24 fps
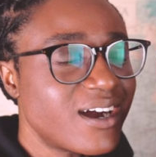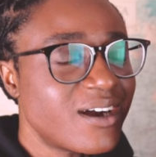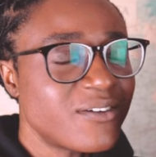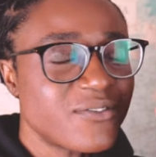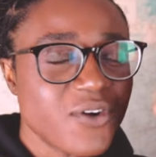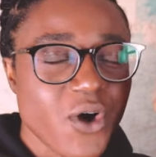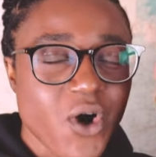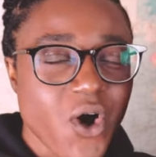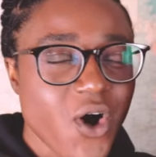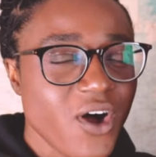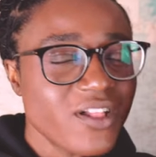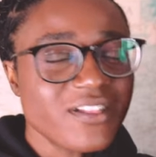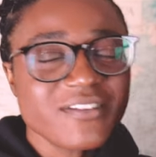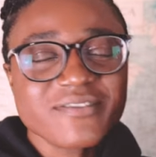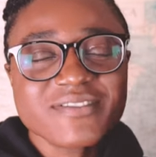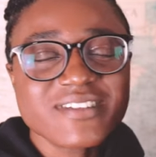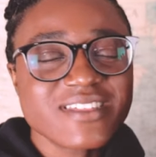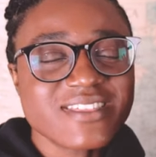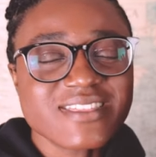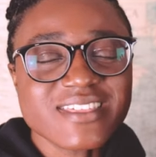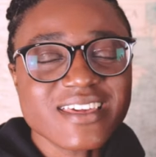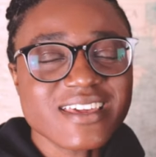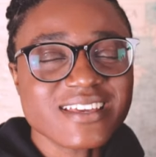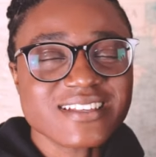Of all of the
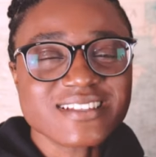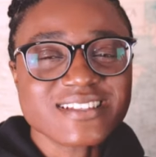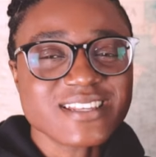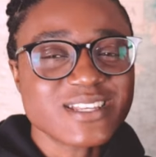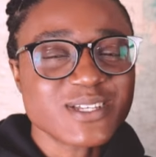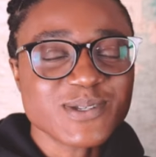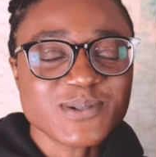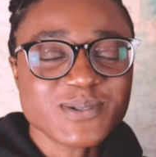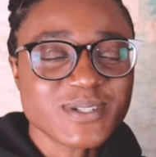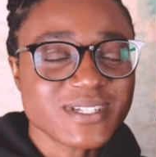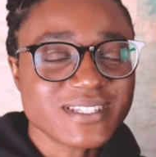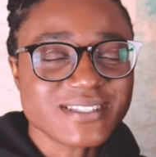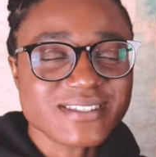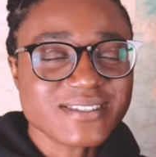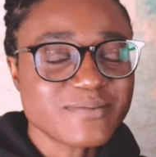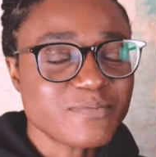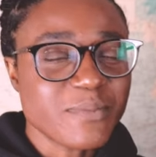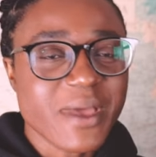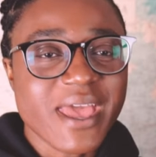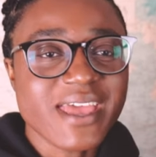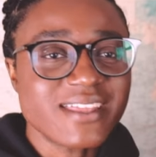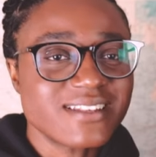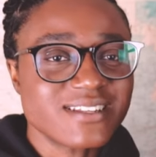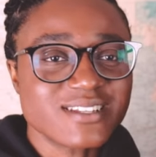things that you could
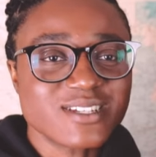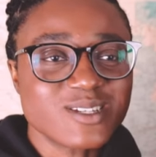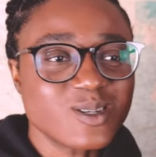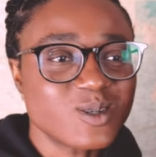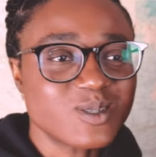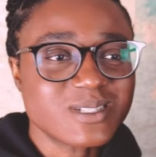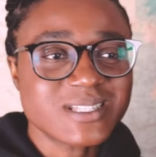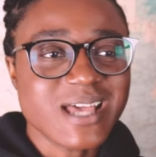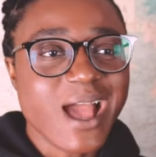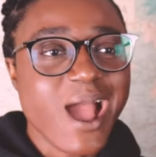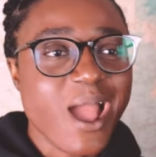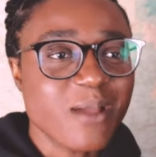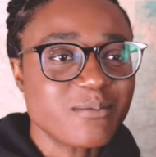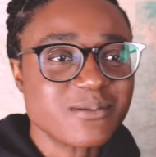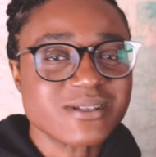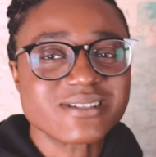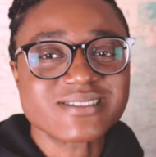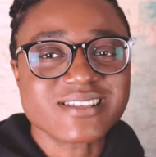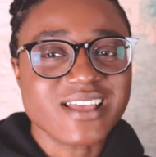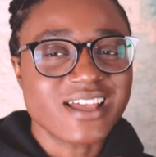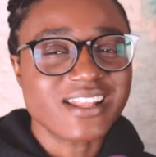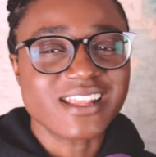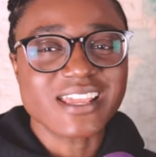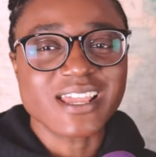spend your time
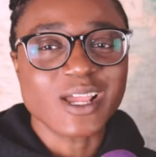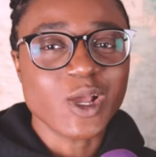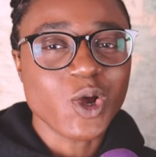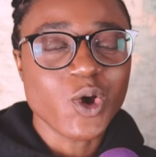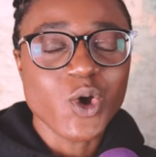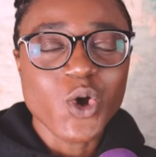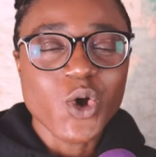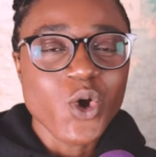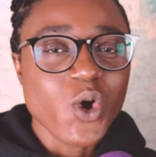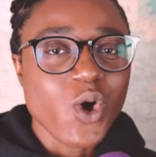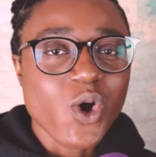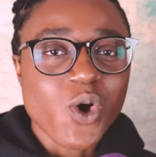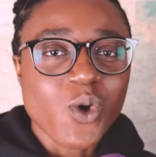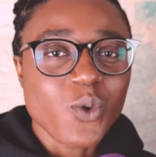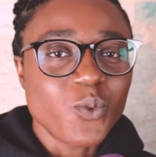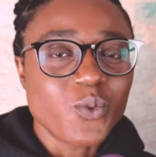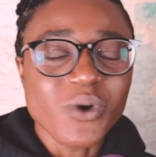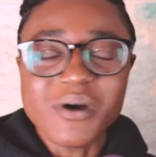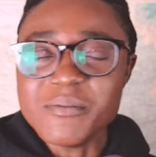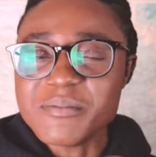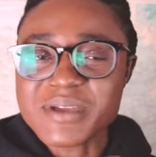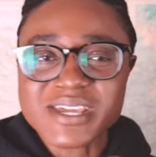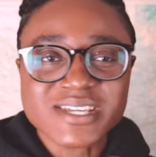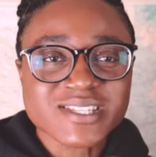studying,
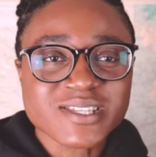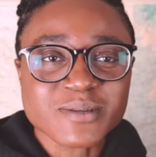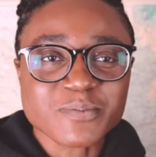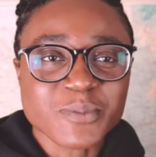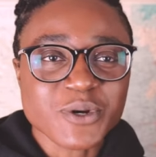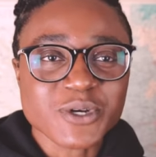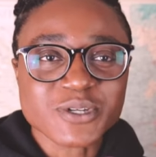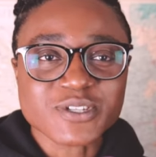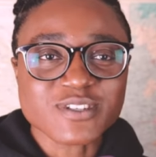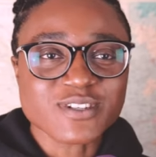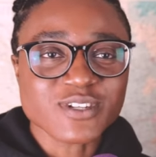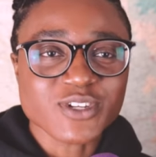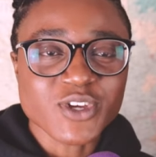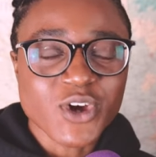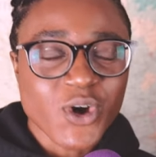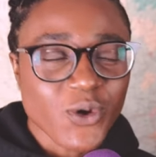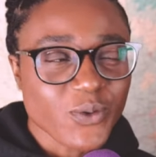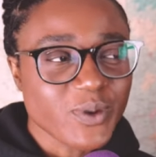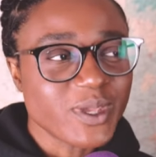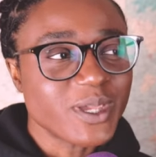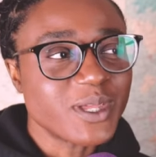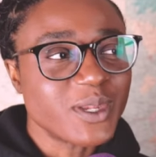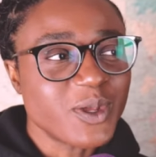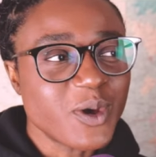what makes a person go,
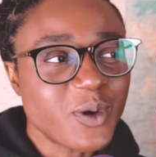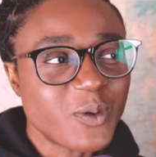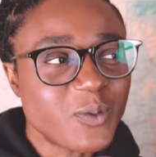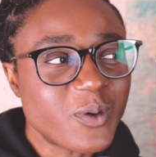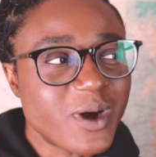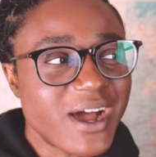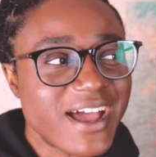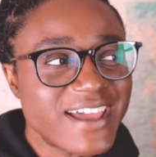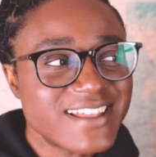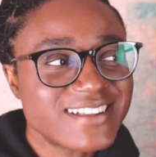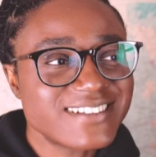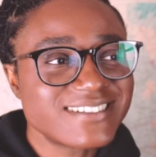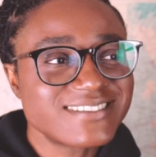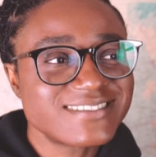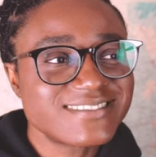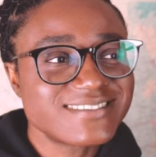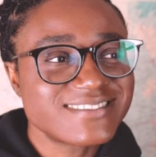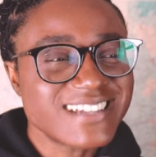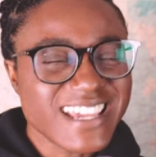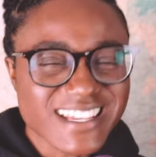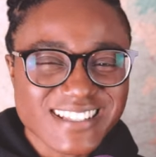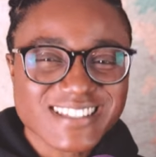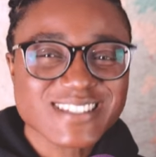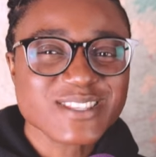you know what,
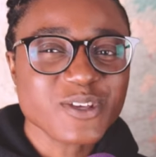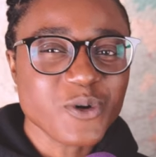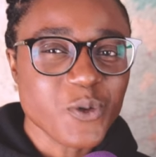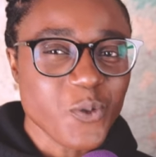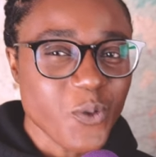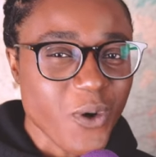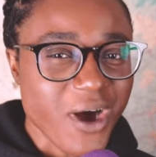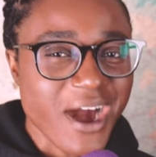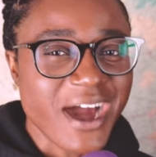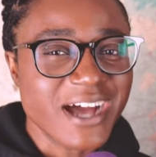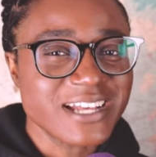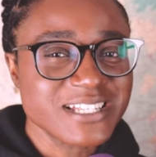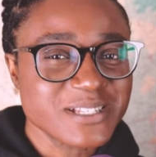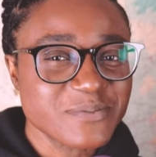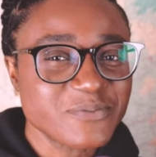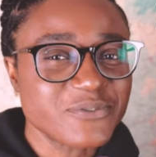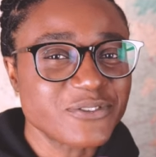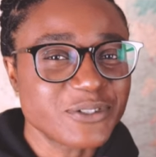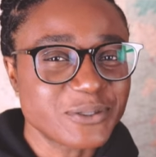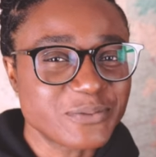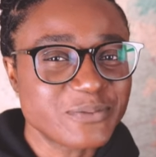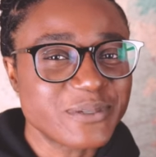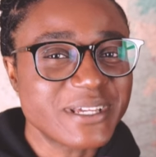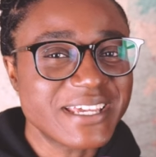it's the wasp
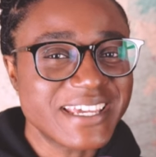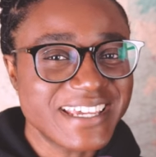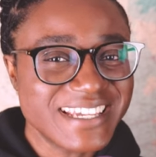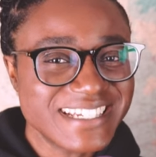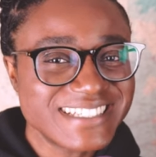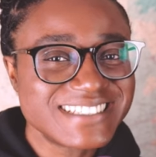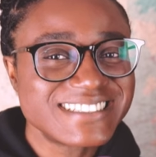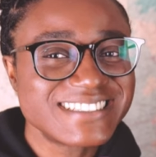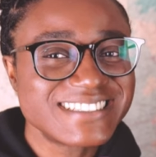for me?